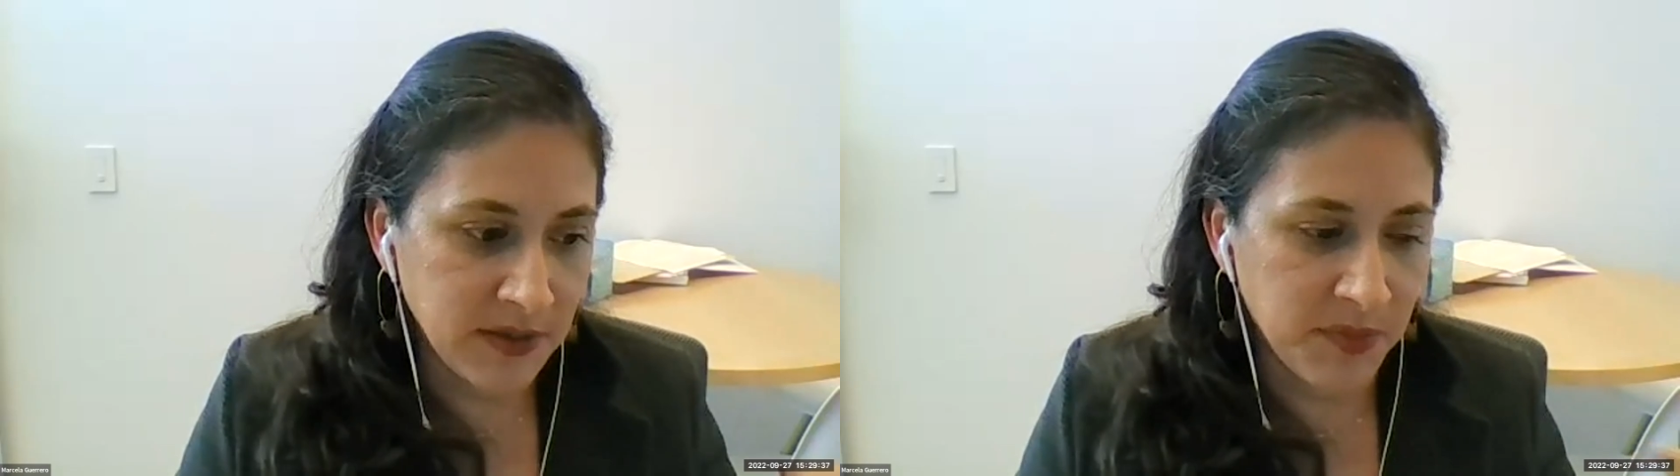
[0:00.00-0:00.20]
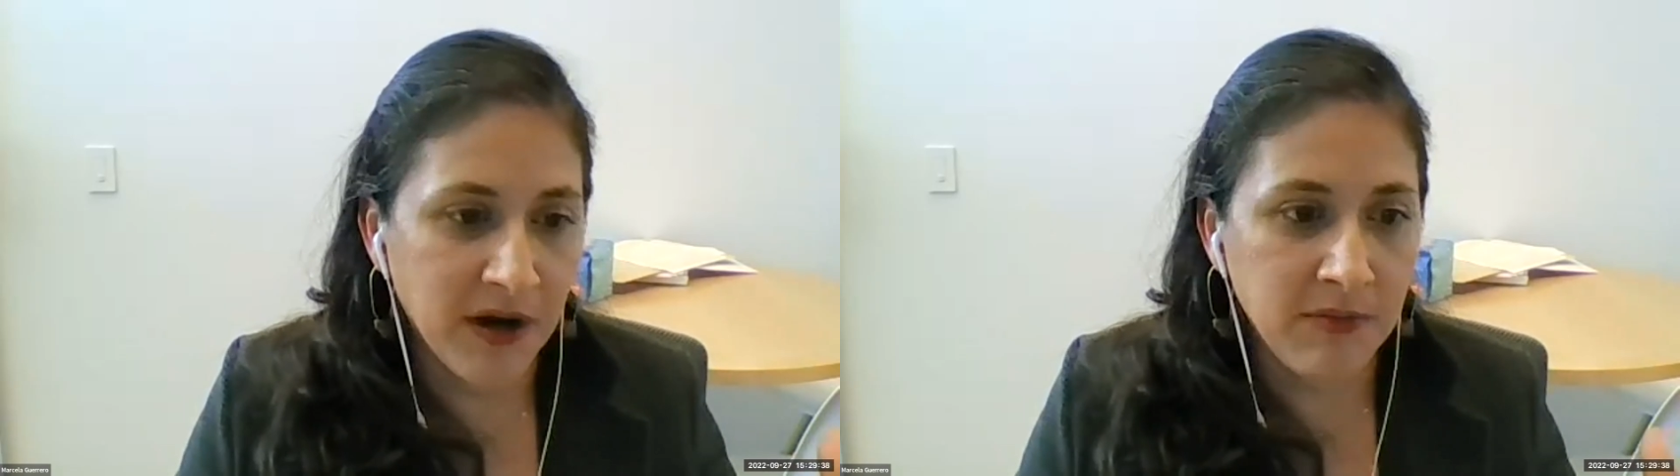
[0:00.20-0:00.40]

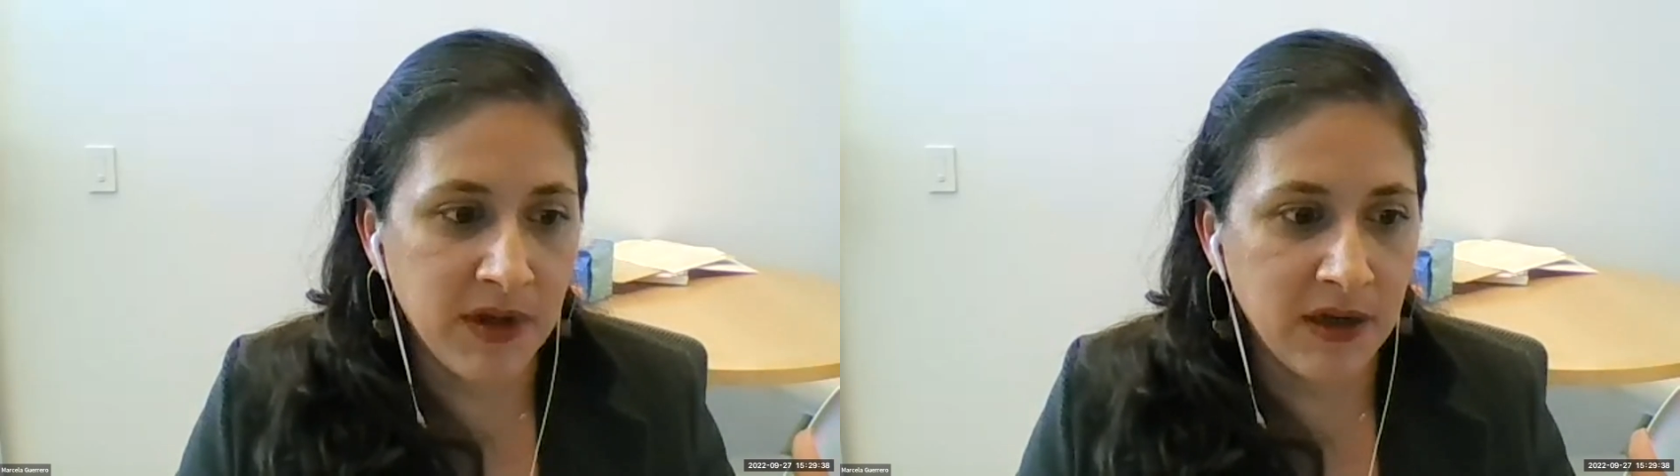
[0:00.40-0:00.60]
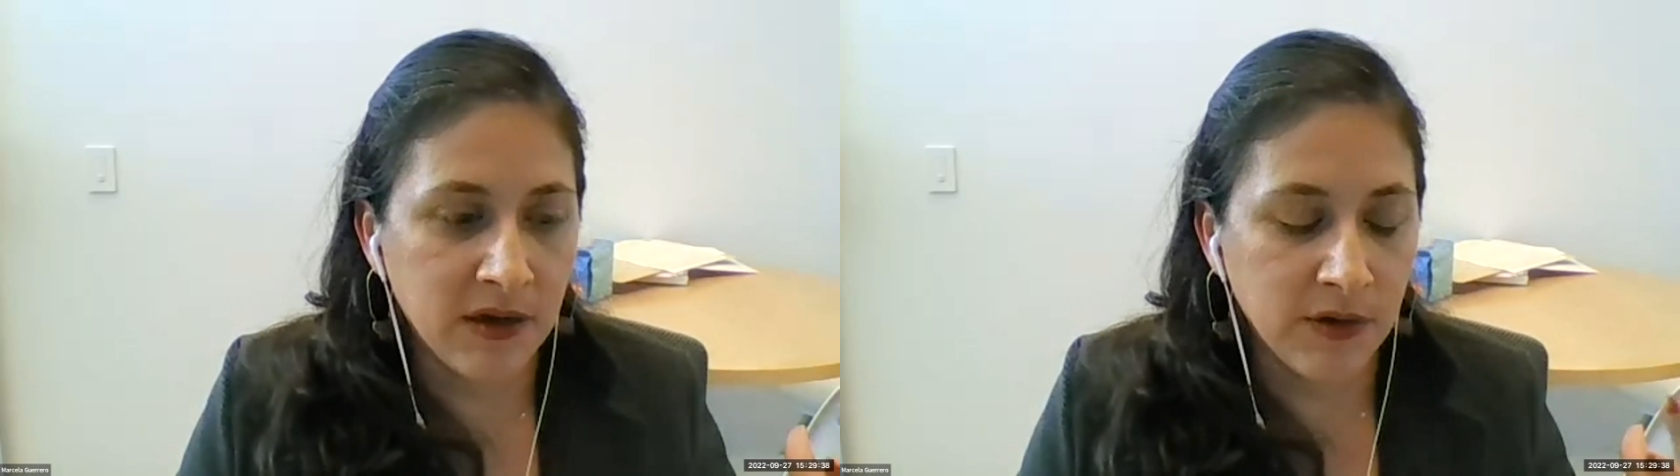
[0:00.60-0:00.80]

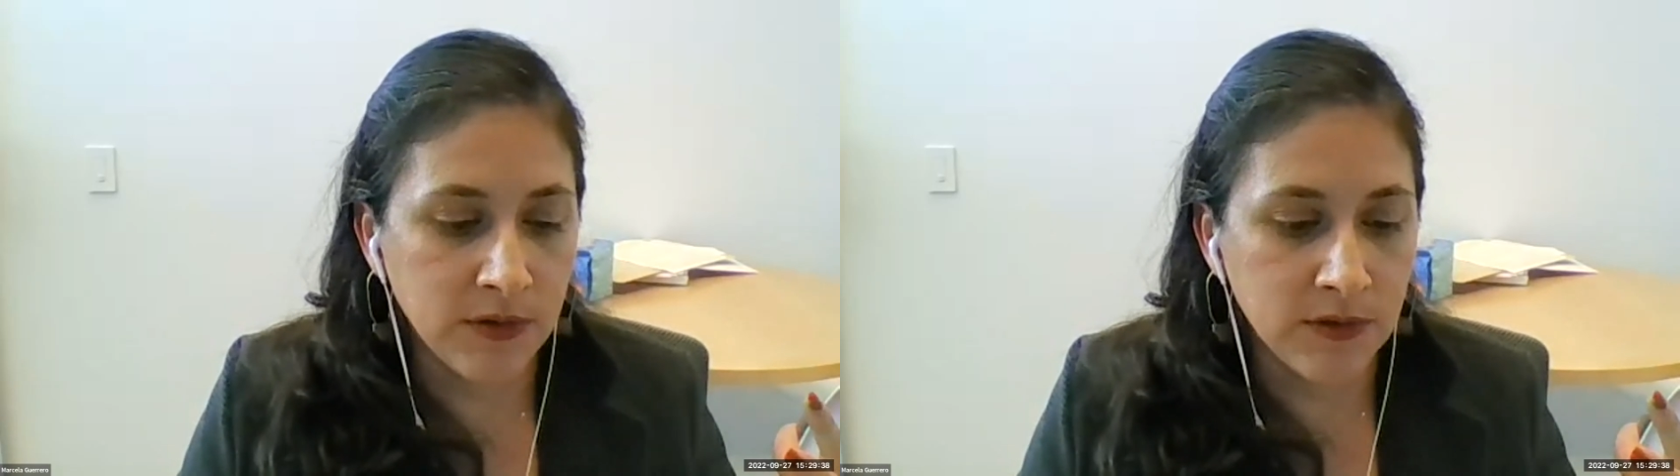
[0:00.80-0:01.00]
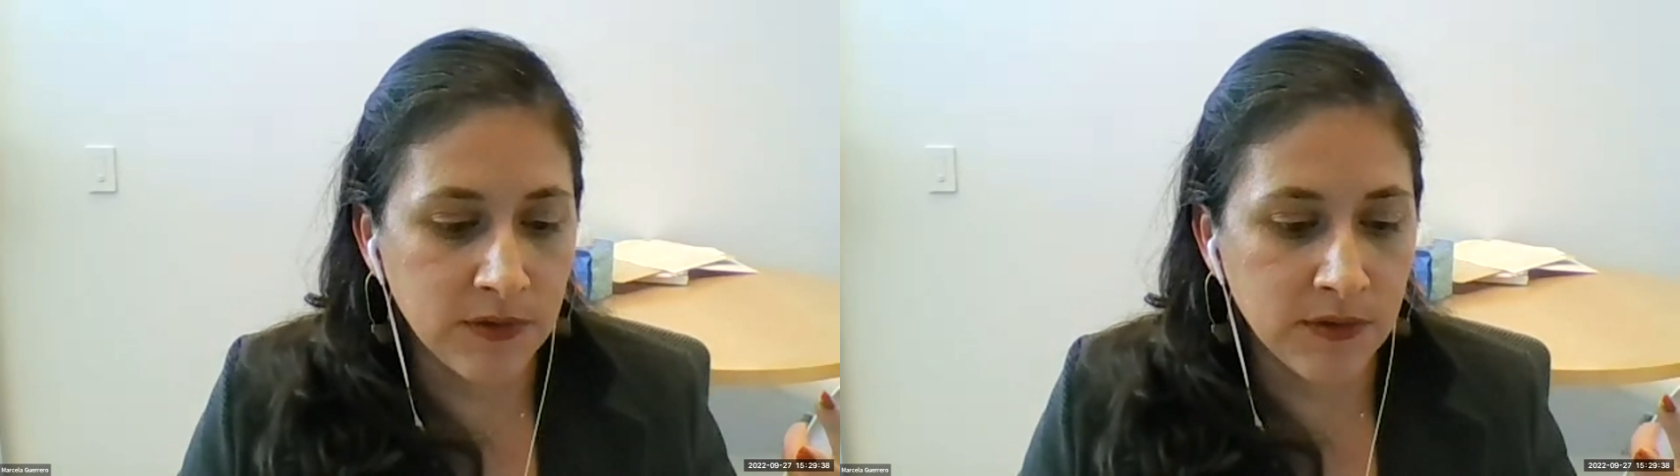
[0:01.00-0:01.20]
department,
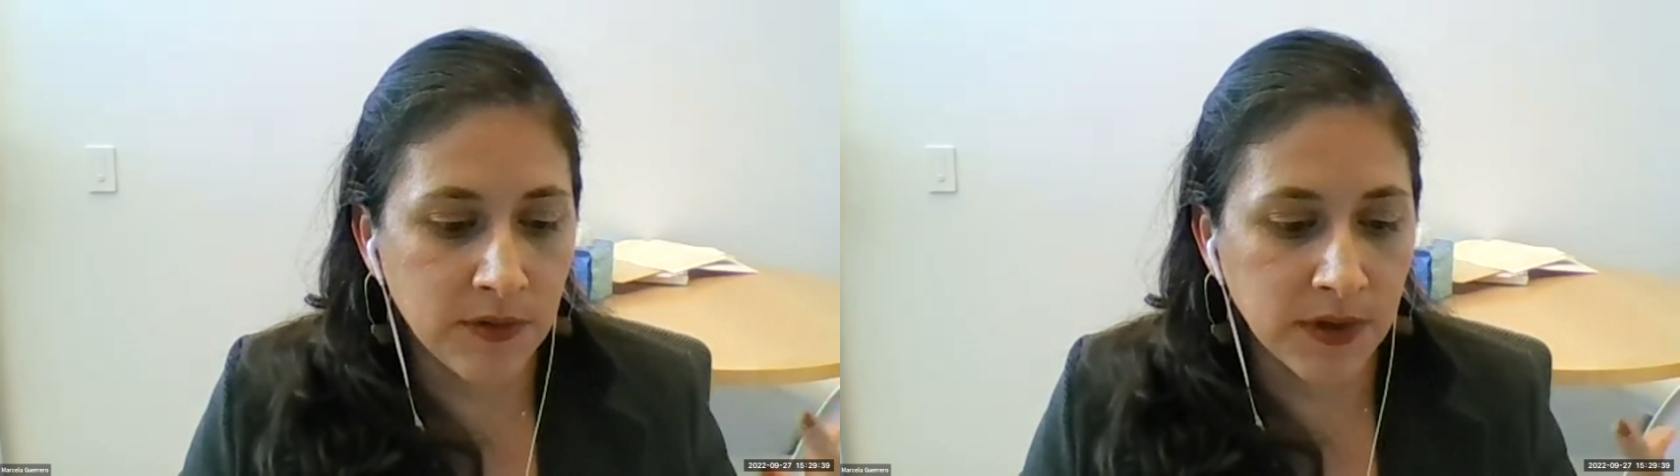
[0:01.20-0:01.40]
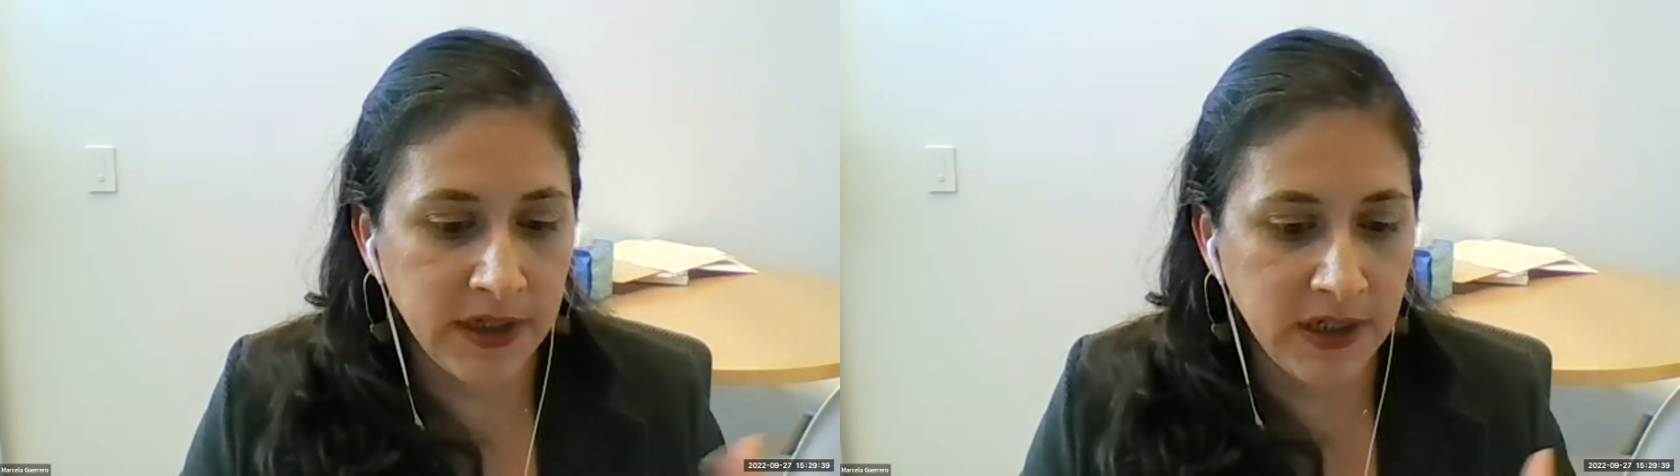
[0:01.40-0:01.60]

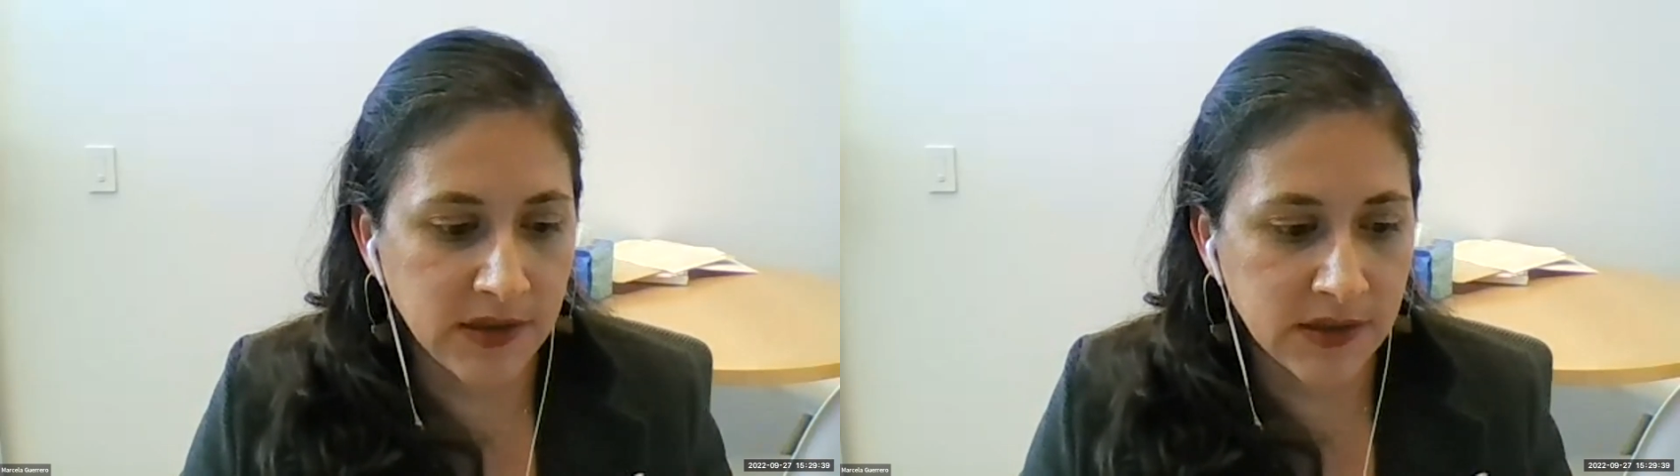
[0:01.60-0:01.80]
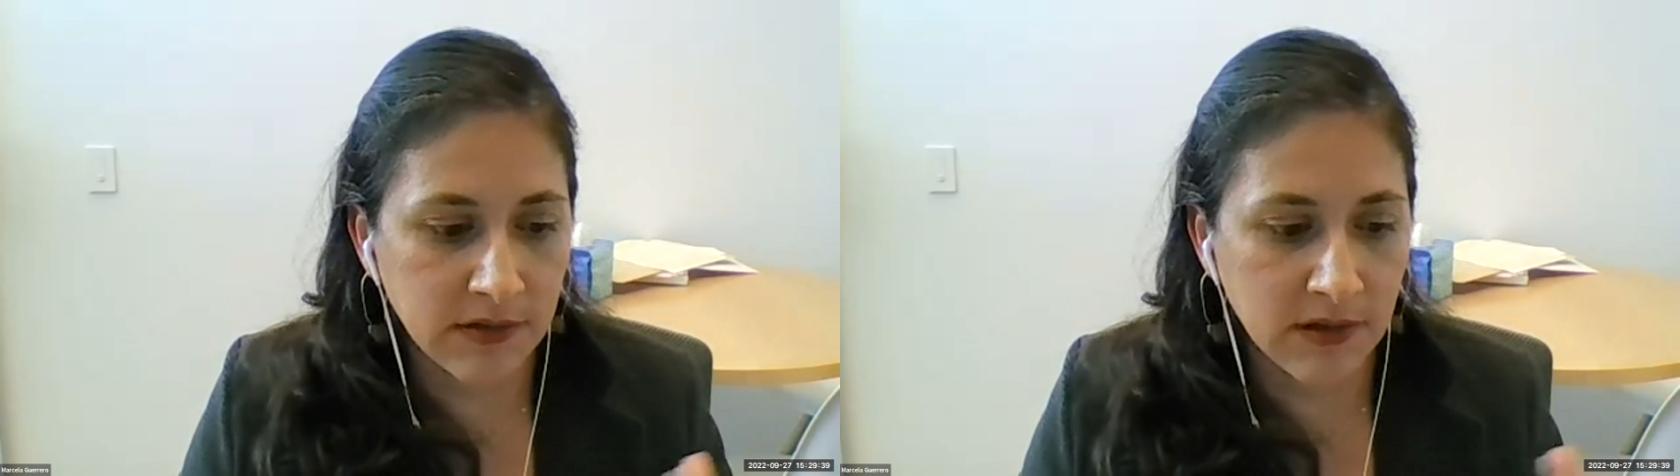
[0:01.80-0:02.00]
who leads